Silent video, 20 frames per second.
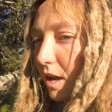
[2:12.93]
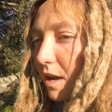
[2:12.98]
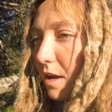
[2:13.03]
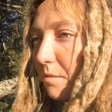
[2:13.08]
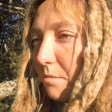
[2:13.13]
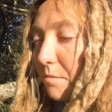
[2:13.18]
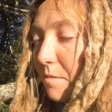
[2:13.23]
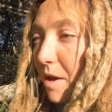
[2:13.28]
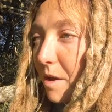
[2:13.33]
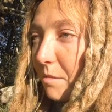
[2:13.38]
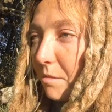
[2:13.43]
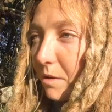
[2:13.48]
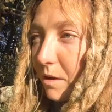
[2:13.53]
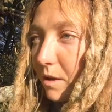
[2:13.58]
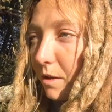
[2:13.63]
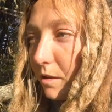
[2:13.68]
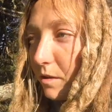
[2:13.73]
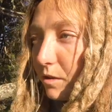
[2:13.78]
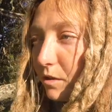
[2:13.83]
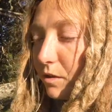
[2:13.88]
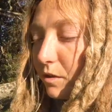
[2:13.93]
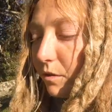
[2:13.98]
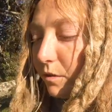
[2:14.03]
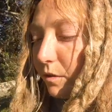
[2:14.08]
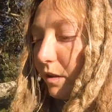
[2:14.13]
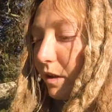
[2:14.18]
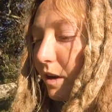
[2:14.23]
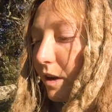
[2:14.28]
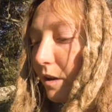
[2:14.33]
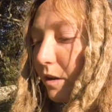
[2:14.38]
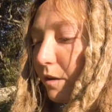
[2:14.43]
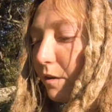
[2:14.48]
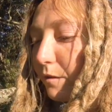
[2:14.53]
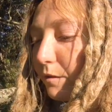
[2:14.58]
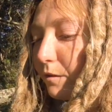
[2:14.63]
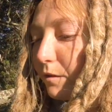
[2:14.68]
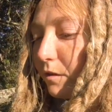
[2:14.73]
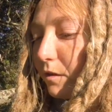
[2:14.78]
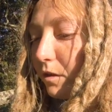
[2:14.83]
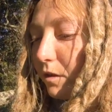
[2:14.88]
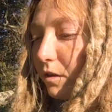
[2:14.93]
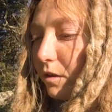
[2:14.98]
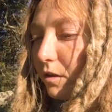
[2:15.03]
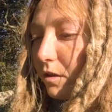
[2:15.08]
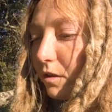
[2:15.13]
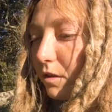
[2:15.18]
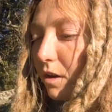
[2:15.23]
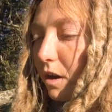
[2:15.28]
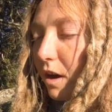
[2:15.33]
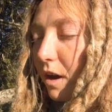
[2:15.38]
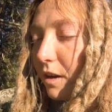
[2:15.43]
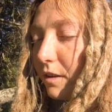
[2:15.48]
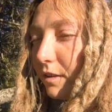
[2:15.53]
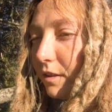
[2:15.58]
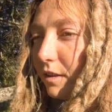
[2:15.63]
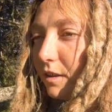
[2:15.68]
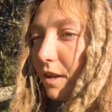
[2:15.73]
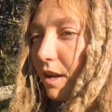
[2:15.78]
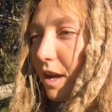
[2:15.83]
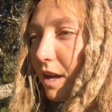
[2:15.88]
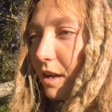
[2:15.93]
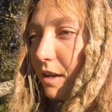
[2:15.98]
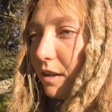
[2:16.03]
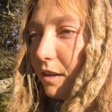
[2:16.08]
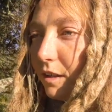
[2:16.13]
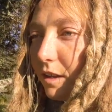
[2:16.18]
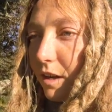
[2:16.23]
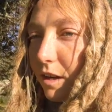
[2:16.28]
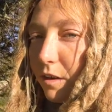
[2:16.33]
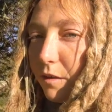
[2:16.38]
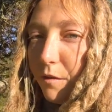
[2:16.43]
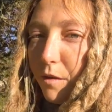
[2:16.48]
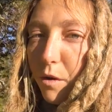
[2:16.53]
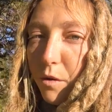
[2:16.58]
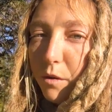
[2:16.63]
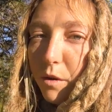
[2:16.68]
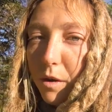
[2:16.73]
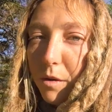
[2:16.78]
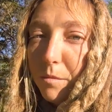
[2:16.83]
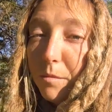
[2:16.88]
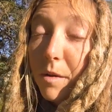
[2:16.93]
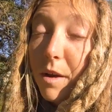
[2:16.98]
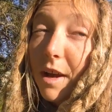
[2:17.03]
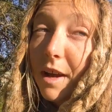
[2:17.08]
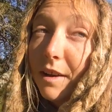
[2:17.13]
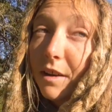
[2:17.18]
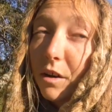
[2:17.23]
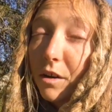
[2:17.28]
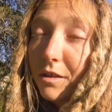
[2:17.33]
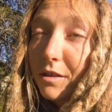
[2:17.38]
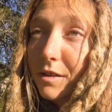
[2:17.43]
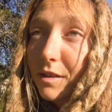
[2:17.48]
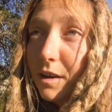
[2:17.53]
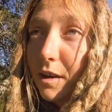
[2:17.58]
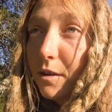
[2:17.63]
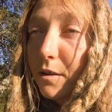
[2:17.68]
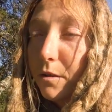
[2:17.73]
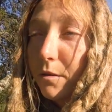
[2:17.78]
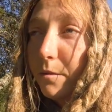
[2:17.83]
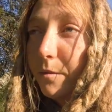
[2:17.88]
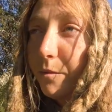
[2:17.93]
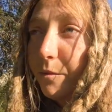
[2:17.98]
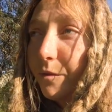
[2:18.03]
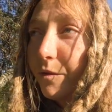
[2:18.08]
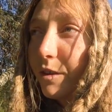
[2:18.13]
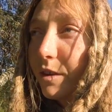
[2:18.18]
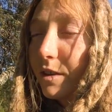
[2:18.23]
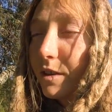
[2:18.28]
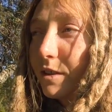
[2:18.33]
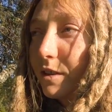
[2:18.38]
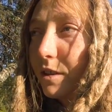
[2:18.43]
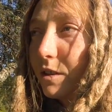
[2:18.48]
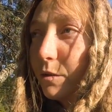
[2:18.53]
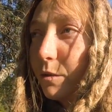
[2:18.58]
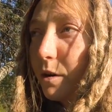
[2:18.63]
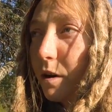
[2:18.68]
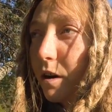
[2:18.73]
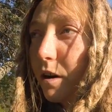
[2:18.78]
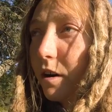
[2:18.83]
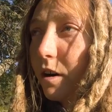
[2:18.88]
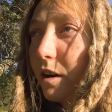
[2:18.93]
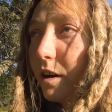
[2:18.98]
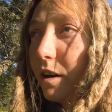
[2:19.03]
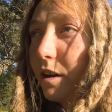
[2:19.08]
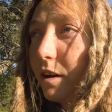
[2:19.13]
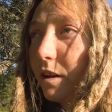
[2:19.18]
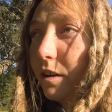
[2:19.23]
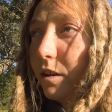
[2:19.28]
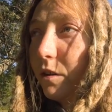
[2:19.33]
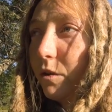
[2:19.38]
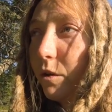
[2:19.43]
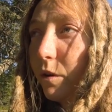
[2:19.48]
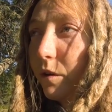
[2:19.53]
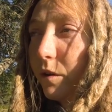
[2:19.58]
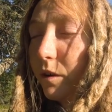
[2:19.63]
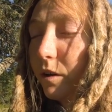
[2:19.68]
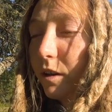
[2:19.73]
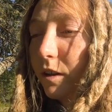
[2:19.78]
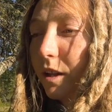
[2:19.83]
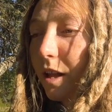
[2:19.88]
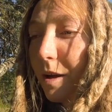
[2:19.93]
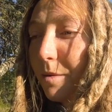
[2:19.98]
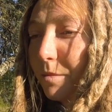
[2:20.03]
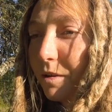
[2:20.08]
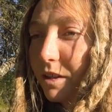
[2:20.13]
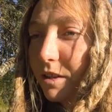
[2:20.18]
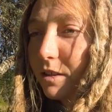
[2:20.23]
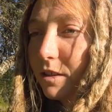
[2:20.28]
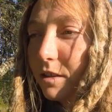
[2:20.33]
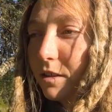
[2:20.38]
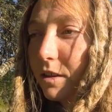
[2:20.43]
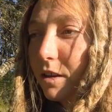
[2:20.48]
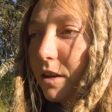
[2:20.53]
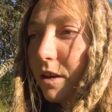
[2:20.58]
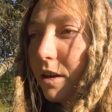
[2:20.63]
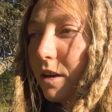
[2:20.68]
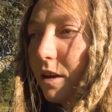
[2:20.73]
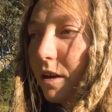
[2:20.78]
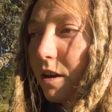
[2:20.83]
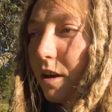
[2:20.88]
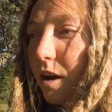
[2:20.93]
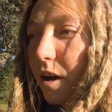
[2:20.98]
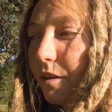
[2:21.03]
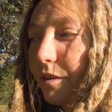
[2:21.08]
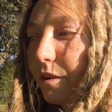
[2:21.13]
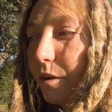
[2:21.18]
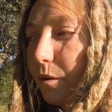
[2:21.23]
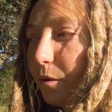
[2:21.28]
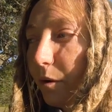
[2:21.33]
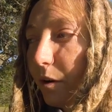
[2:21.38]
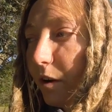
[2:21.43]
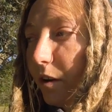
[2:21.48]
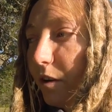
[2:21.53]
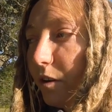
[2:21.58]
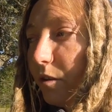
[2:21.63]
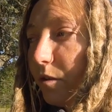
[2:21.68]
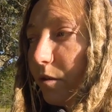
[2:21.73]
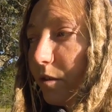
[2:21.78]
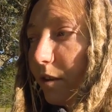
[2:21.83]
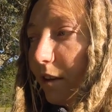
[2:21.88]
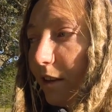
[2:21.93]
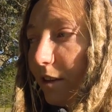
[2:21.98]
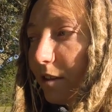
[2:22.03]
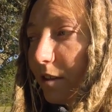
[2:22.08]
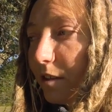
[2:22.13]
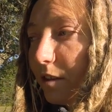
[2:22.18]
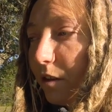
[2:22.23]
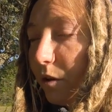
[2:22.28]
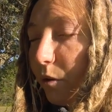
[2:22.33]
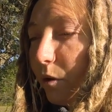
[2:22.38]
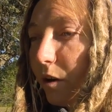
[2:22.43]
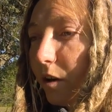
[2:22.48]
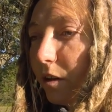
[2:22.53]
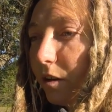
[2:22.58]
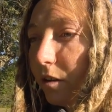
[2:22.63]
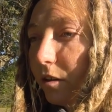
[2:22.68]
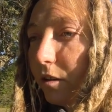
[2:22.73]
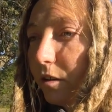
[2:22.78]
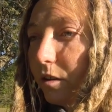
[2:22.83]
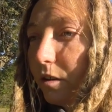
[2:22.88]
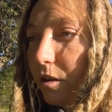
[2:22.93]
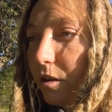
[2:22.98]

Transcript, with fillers: and maybe do a layer of cotton and a layer of oakum. And also, since we are in northern climates, I think we're going to use linseed oil.